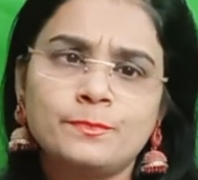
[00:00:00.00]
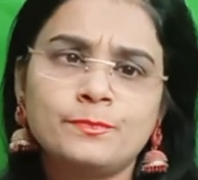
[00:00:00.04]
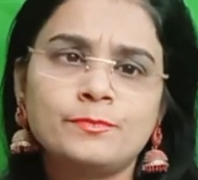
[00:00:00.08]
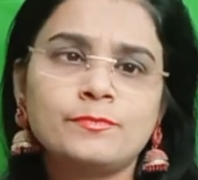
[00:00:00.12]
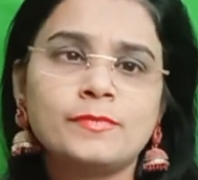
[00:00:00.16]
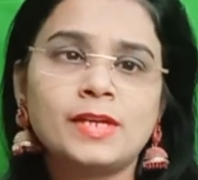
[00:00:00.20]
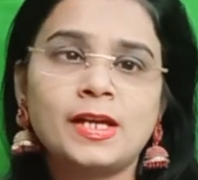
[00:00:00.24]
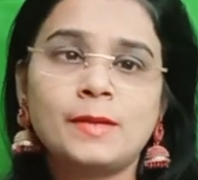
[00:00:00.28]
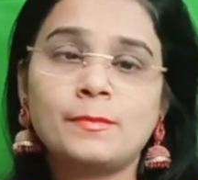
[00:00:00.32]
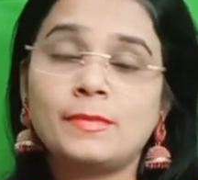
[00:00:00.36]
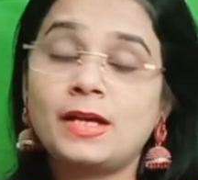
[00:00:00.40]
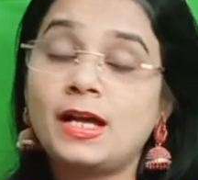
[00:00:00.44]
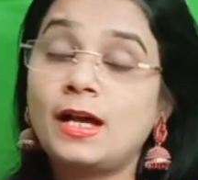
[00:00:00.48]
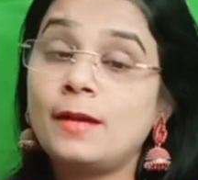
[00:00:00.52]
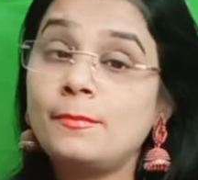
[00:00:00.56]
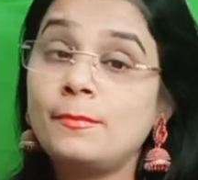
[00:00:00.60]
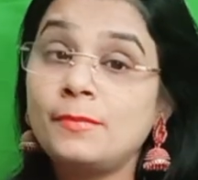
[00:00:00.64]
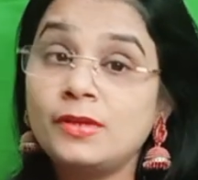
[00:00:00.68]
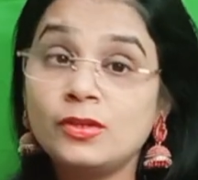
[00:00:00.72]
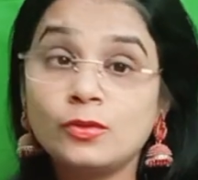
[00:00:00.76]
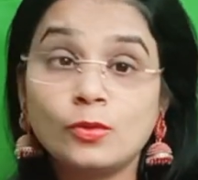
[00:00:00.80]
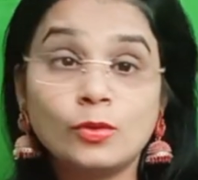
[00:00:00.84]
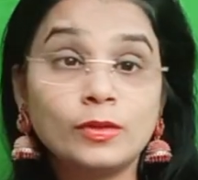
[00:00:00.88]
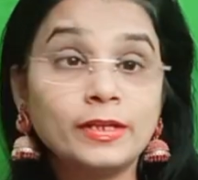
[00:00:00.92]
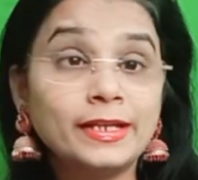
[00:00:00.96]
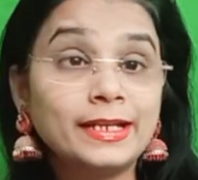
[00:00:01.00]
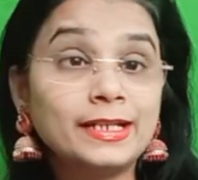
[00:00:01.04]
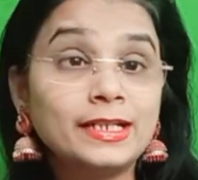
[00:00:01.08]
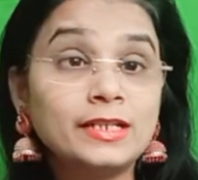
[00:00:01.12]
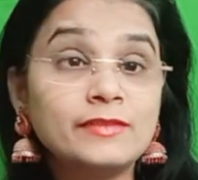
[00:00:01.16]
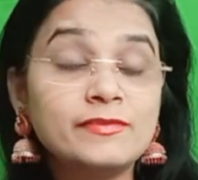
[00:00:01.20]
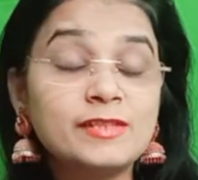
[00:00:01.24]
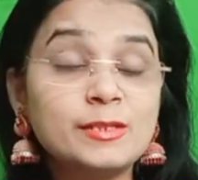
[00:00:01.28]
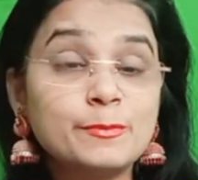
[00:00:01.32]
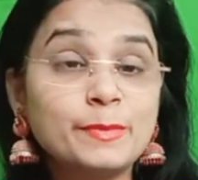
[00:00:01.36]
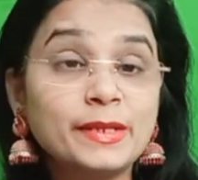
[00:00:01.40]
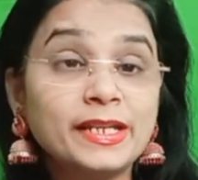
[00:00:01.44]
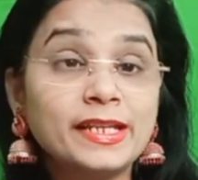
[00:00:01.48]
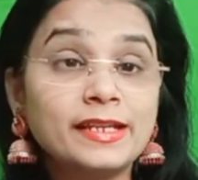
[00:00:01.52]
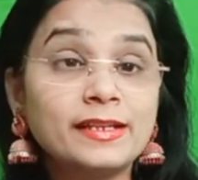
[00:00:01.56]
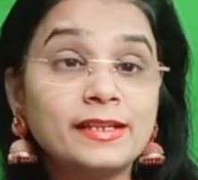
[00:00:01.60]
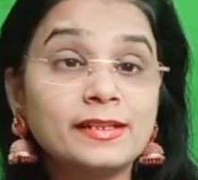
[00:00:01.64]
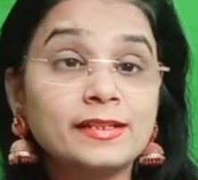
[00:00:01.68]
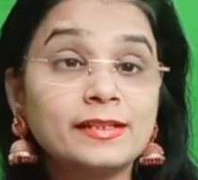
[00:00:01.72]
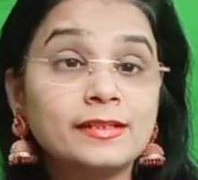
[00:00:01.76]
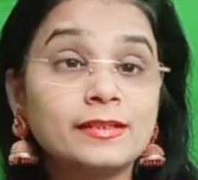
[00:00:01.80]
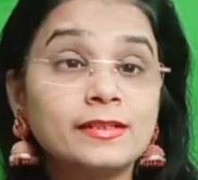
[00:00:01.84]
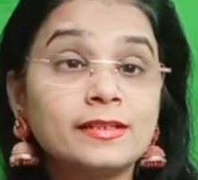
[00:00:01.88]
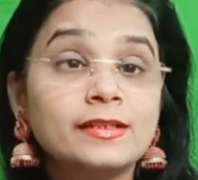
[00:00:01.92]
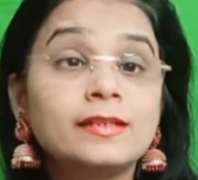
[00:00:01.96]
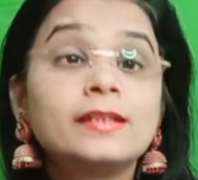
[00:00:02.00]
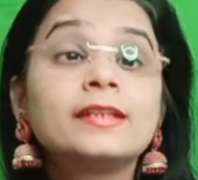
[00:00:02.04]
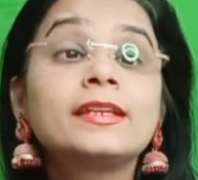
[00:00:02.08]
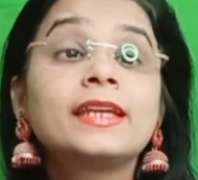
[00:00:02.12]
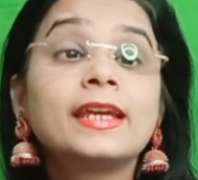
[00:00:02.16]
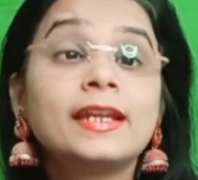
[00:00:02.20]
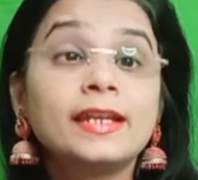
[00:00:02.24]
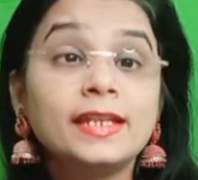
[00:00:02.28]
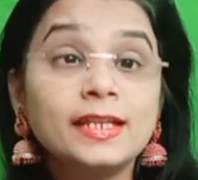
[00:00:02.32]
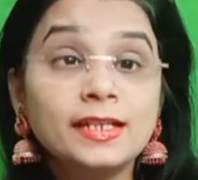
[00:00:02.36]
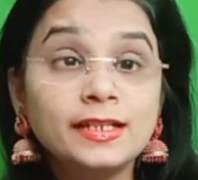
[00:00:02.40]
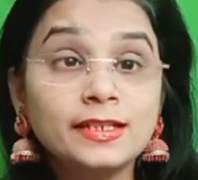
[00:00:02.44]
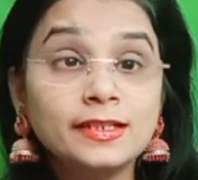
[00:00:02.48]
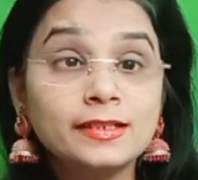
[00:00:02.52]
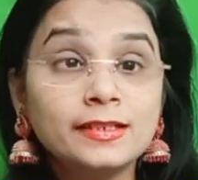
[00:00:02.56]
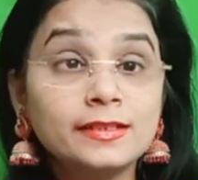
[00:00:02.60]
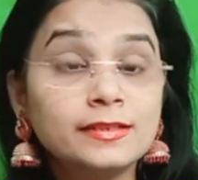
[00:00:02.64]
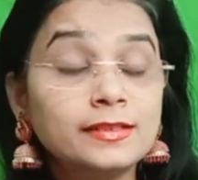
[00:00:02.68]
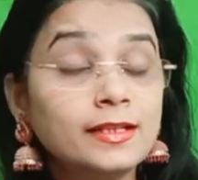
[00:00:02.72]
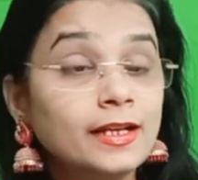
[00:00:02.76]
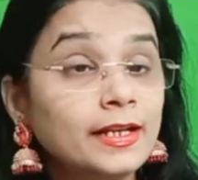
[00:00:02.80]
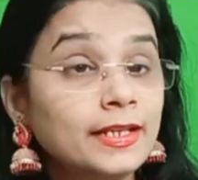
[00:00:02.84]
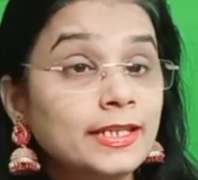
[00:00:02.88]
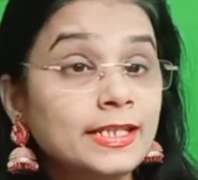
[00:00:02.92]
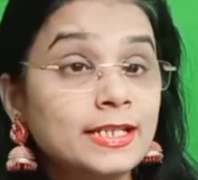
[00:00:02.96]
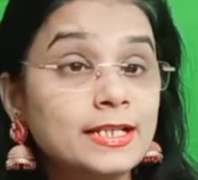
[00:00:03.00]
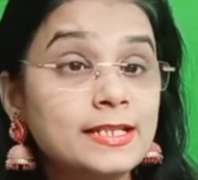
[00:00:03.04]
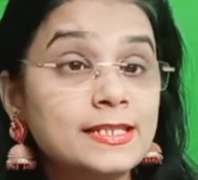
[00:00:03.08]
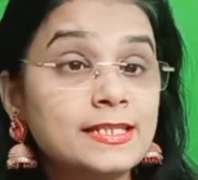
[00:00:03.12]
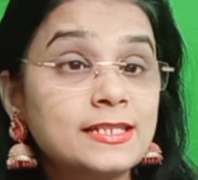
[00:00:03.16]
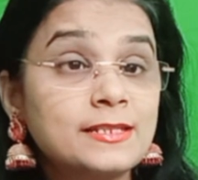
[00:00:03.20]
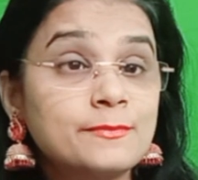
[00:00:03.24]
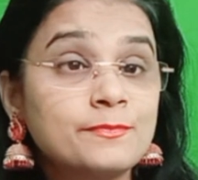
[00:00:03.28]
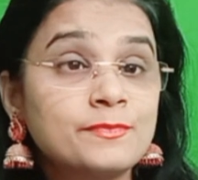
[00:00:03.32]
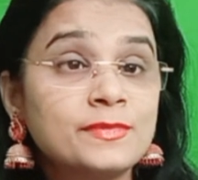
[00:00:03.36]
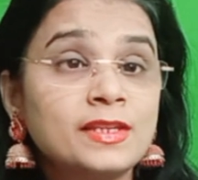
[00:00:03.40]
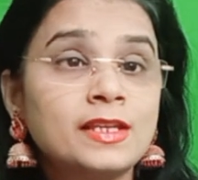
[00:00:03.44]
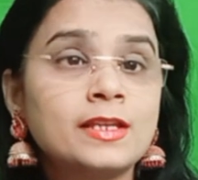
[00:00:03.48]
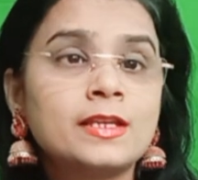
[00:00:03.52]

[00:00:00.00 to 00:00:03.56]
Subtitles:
Ma'am, I'm a non-native speaker. Can I clear the IELTS?